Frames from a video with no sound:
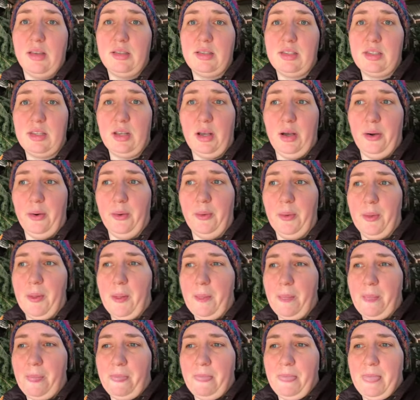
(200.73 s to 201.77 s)
So
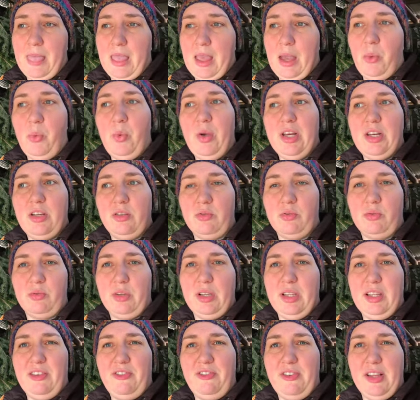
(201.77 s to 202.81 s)
we don't
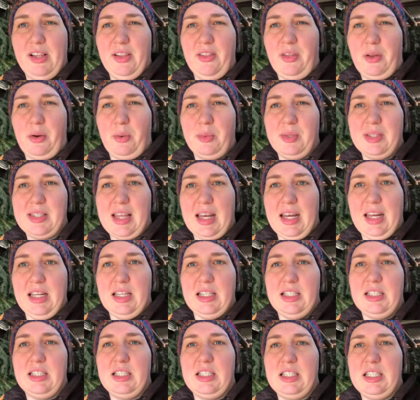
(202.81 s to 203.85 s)
really feel that it was any
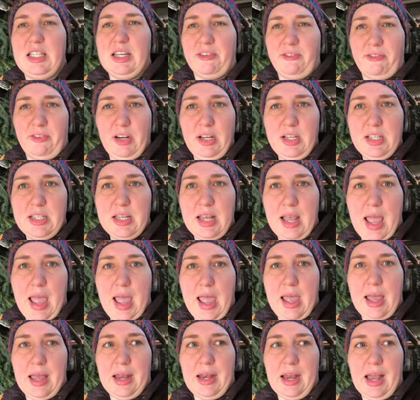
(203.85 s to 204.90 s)
different,
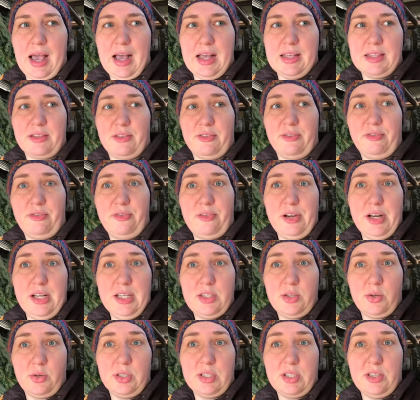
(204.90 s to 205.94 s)
and as a free
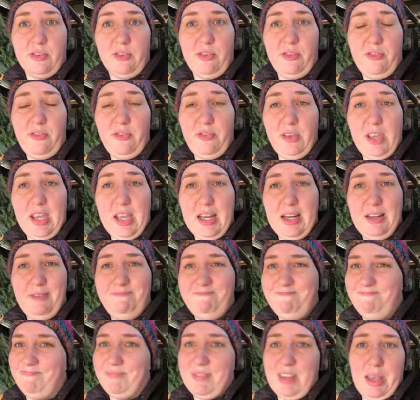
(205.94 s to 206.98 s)
source of feed,
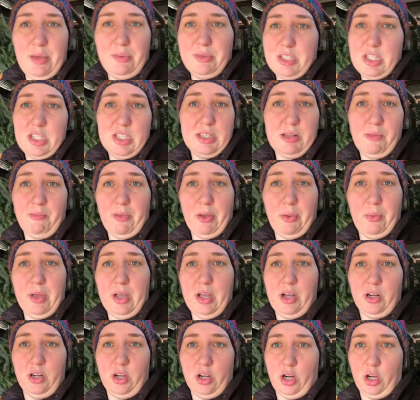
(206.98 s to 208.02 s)
it was just something we
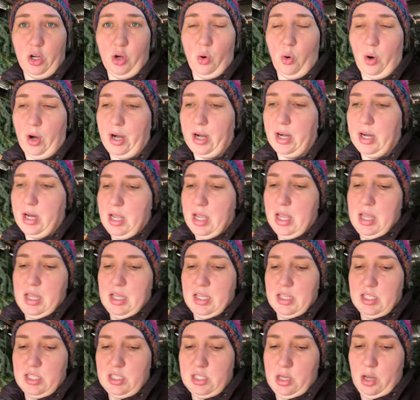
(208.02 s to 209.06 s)
couldn't ignore.
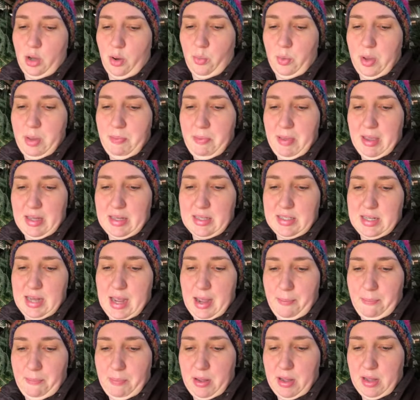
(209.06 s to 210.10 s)
So we picked
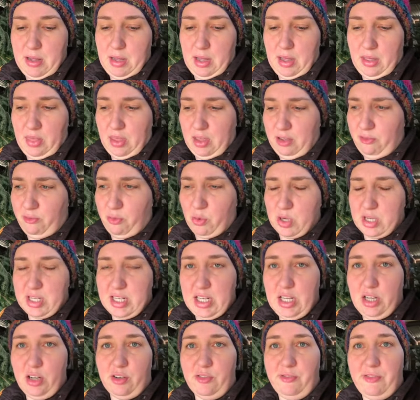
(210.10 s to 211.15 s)
up, I think,
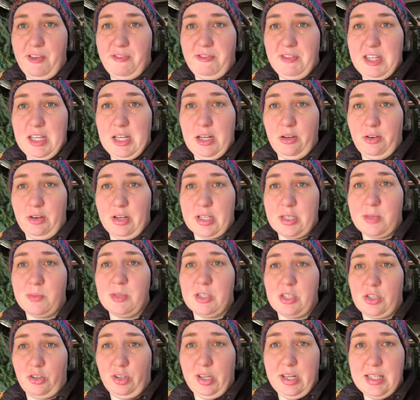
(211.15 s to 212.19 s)
14 or 15
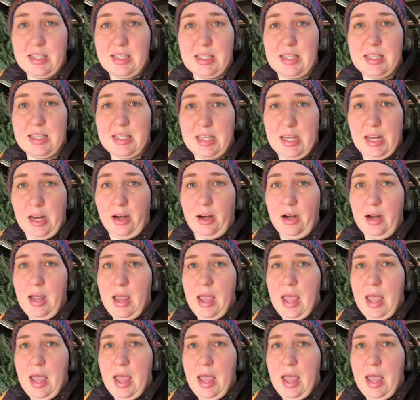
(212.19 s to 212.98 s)
Christmas trees this year.